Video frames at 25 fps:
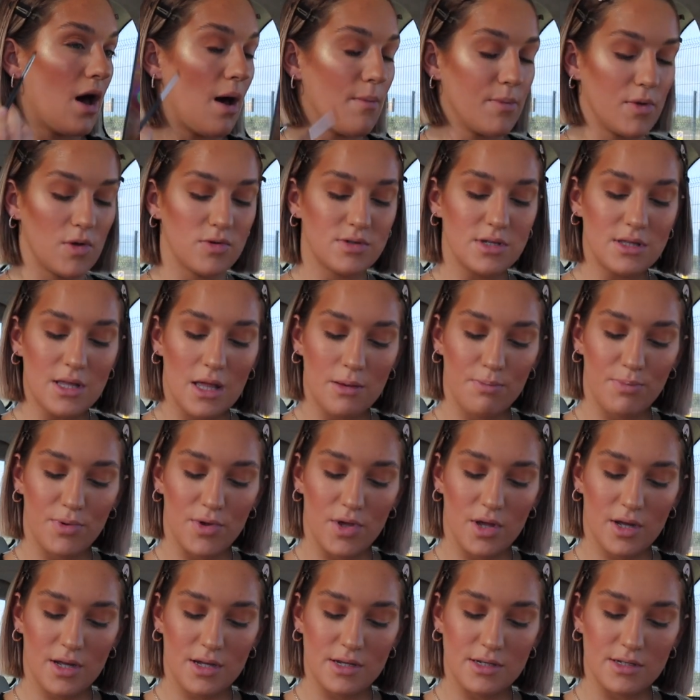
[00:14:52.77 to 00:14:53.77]
I'm using that
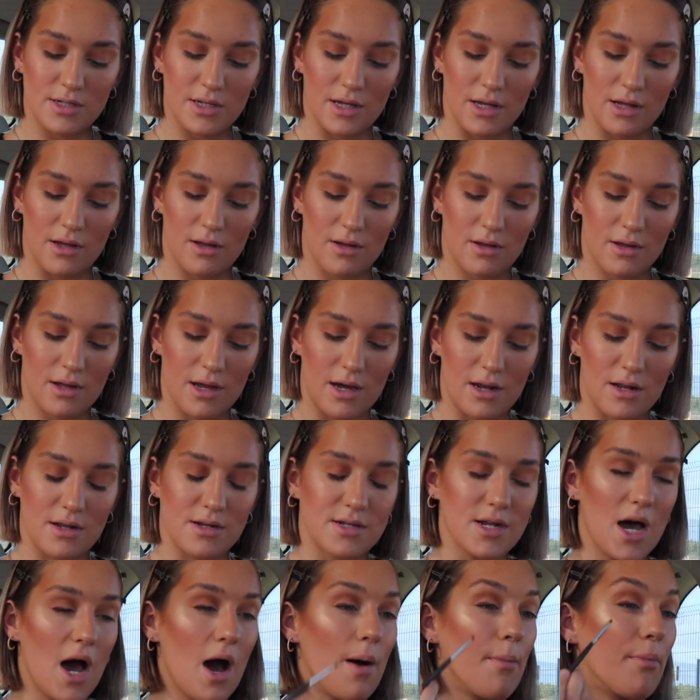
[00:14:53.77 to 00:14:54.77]
burgundy kind
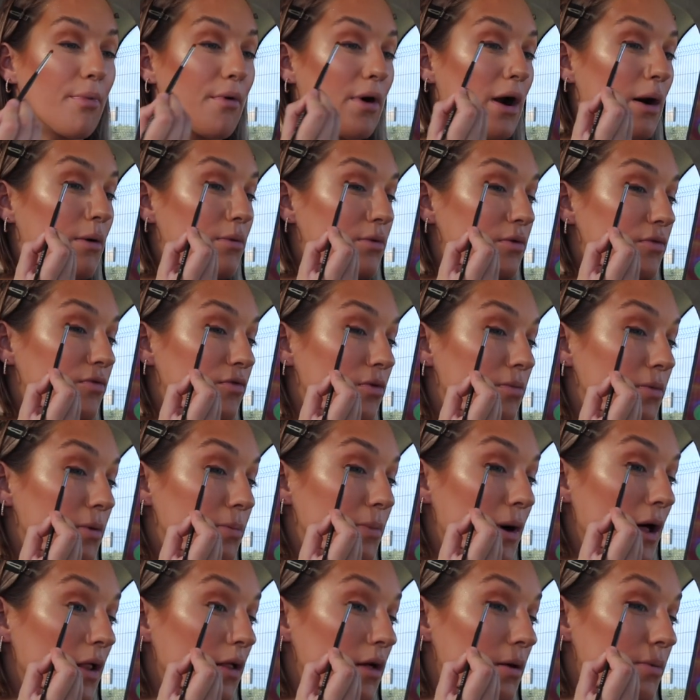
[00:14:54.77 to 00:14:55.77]
of dark brown from the
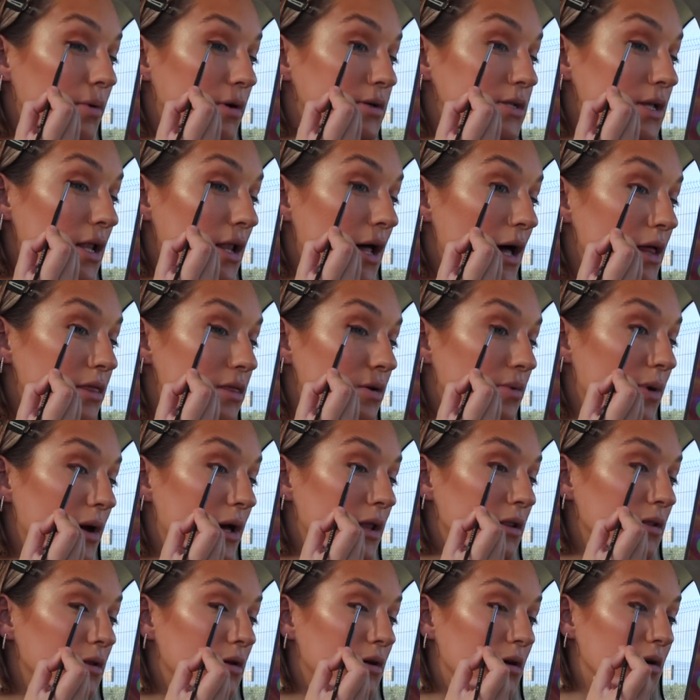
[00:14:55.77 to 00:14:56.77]
palette because I like the
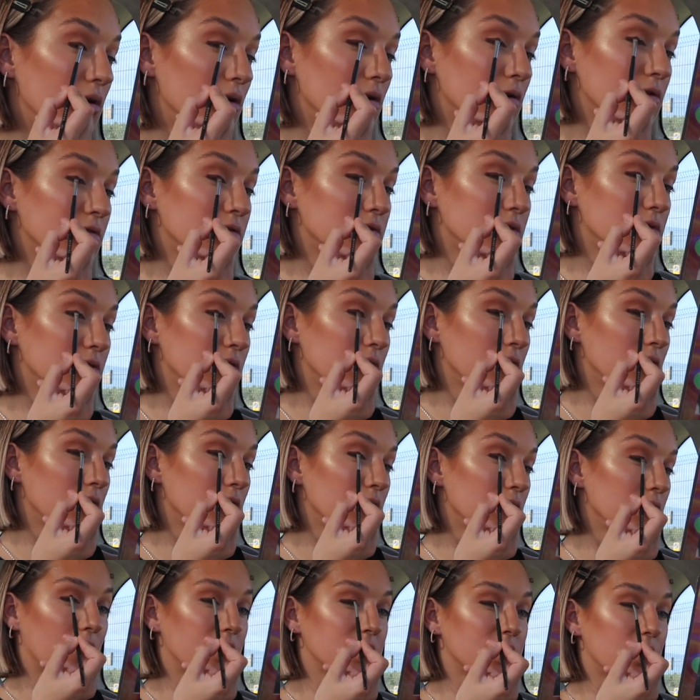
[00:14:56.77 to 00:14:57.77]
way it looks.
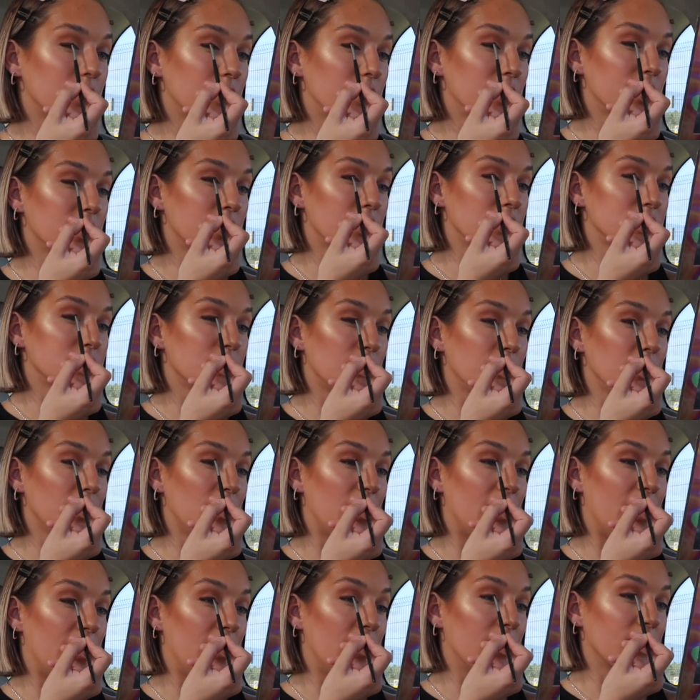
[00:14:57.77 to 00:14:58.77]
Because I don't want to use a
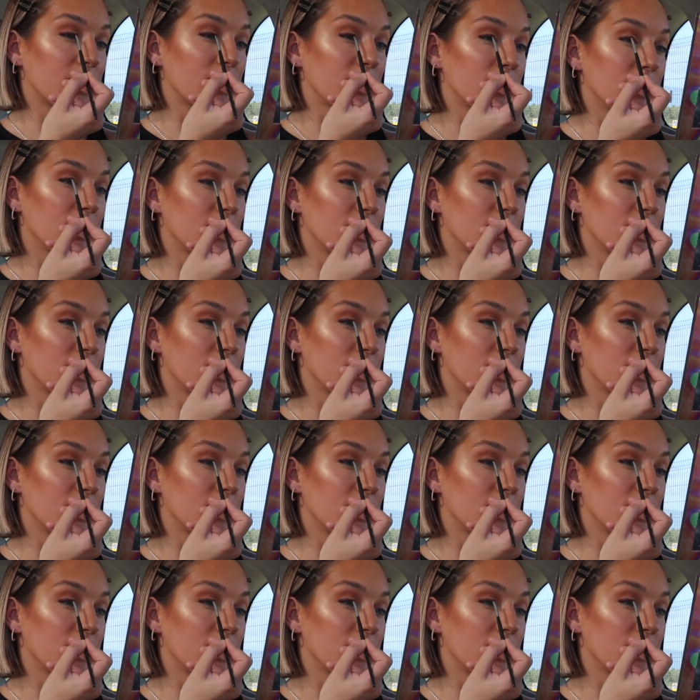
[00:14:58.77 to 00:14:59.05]
black.